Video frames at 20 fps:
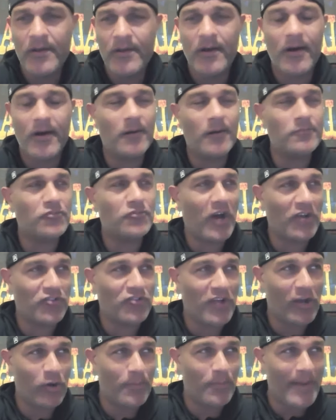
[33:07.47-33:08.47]
Um, Josh
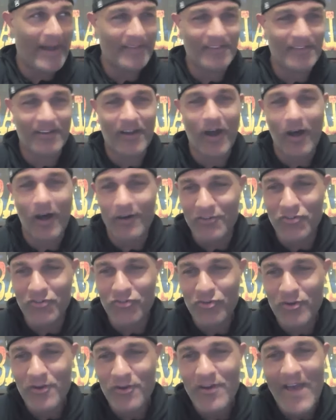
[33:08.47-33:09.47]
and I go back to
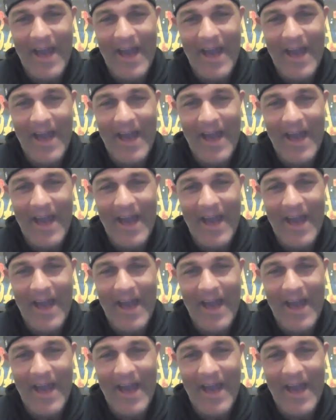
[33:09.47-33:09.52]
college.